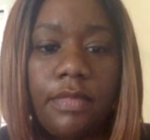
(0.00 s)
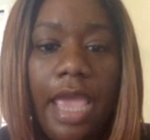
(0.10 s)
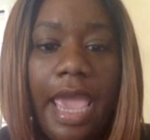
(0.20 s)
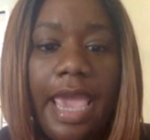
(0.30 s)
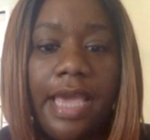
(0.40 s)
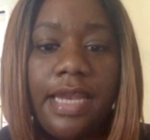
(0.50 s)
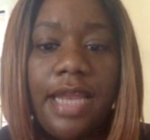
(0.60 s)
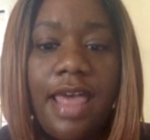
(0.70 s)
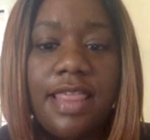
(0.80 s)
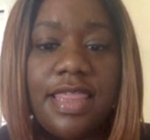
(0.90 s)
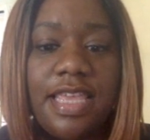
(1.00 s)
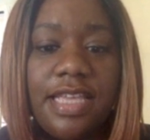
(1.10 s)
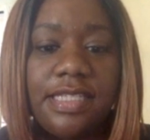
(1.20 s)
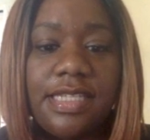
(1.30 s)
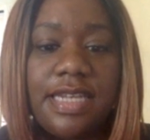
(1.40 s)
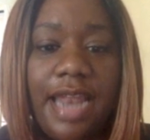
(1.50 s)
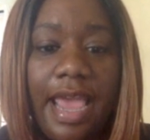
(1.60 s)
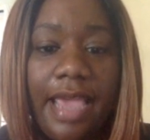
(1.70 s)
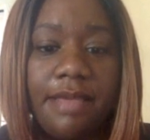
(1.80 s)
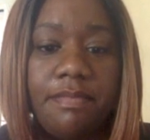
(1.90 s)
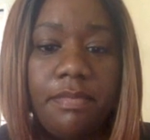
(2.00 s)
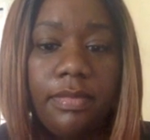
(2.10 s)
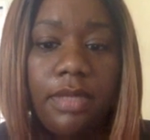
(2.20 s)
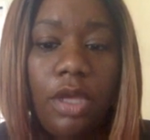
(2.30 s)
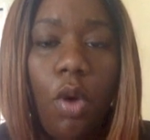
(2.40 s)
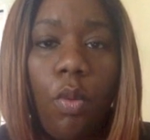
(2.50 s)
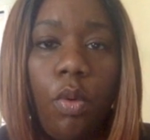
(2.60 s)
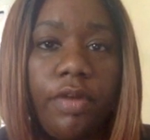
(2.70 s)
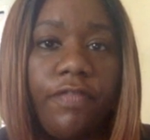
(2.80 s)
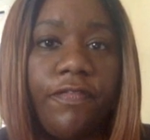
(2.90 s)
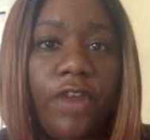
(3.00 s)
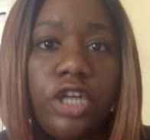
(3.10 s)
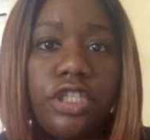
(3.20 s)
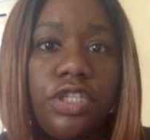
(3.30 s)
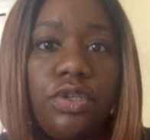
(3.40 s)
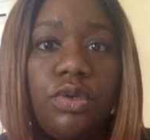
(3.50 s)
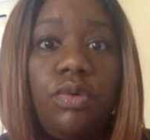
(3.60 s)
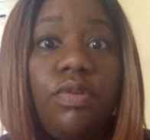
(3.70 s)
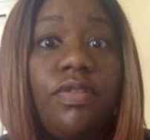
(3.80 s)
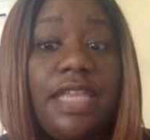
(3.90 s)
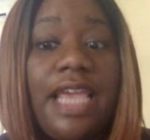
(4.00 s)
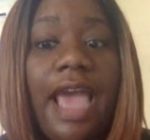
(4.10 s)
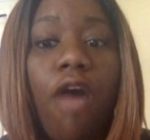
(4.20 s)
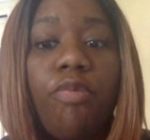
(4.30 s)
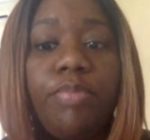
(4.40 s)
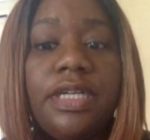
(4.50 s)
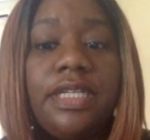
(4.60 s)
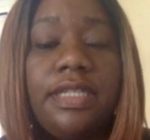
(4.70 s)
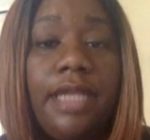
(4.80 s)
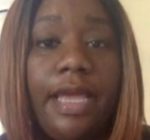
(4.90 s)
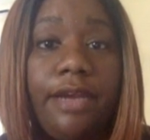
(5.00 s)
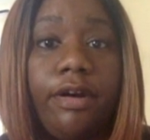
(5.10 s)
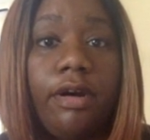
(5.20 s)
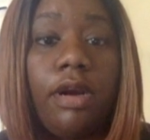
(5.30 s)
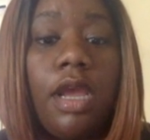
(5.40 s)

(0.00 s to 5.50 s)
And this name will refer to the output later.